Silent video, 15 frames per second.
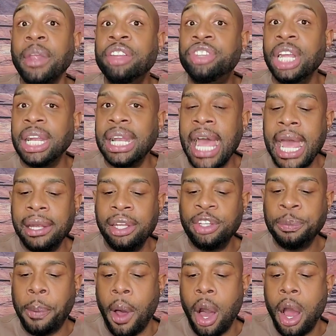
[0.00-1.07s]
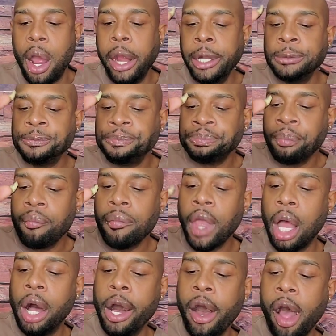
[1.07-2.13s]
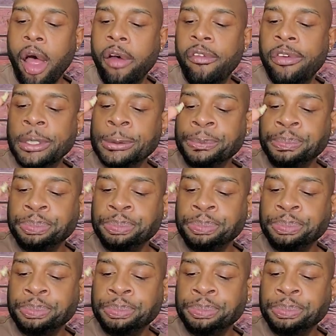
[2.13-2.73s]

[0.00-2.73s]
gelatinous part of